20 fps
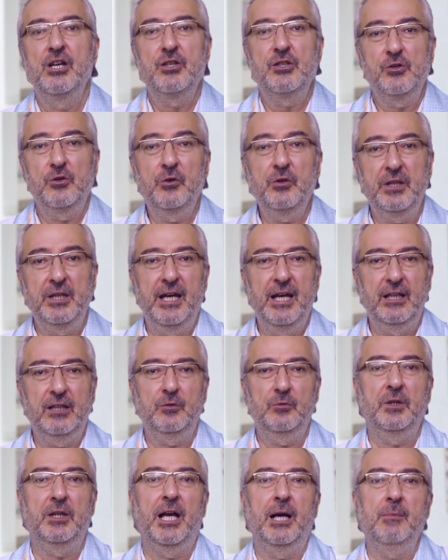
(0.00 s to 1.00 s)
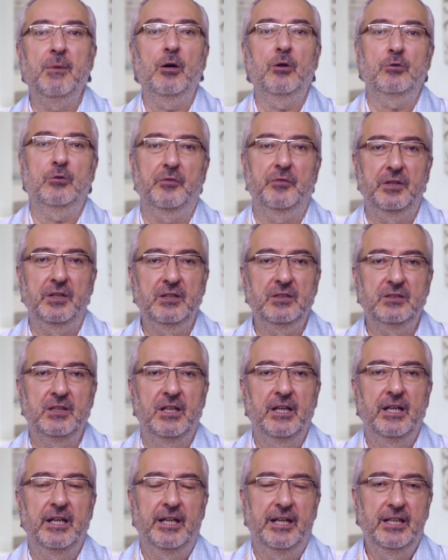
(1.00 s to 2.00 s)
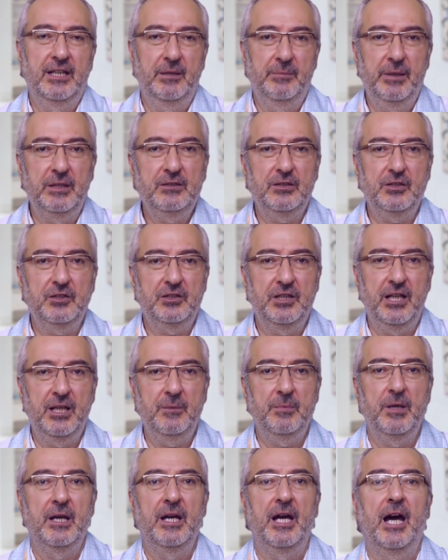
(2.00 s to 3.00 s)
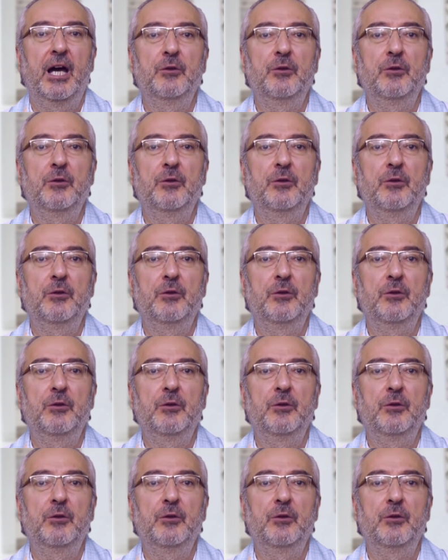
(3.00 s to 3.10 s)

so that we come out of this in a better shape